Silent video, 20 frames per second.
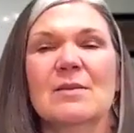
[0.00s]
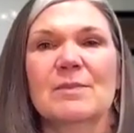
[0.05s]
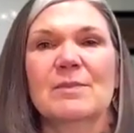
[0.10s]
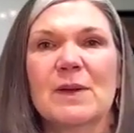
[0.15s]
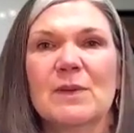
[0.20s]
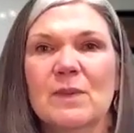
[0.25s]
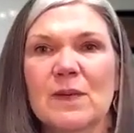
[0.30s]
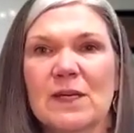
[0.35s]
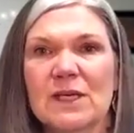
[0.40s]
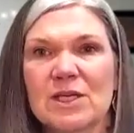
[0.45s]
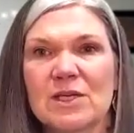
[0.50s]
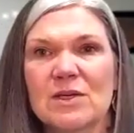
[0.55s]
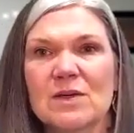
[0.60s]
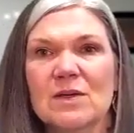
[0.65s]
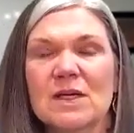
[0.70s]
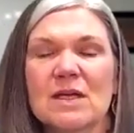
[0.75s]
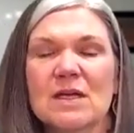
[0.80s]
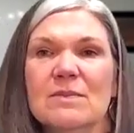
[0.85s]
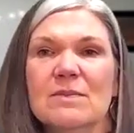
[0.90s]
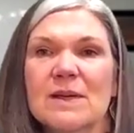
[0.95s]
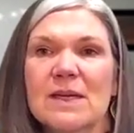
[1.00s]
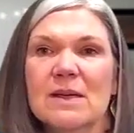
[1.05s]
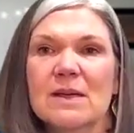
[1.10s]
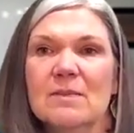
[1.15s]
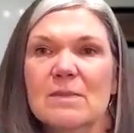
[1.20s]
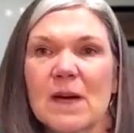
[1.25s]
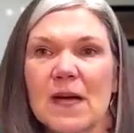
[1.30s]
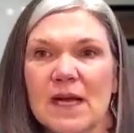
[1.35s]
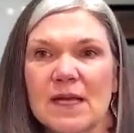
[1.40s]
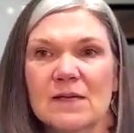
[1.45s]
But when you can be
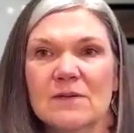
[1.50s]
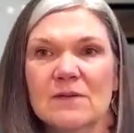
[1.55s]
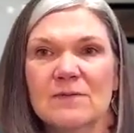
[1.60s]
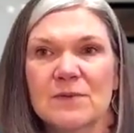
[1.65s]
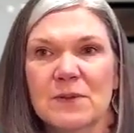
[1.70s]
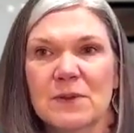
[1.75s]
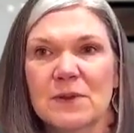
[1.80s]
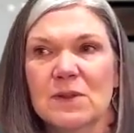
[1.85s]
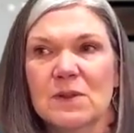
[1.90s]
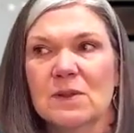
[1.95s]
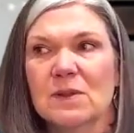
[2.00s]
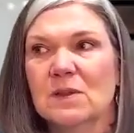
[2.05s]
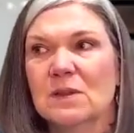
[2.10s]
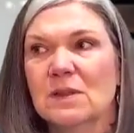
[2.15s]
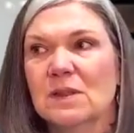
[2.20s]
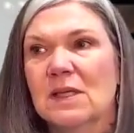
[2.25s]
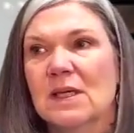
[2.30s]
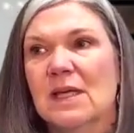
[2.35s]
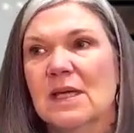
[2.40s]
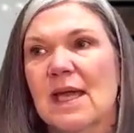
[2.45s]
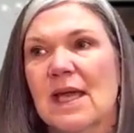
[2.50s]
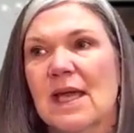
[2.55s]
mindful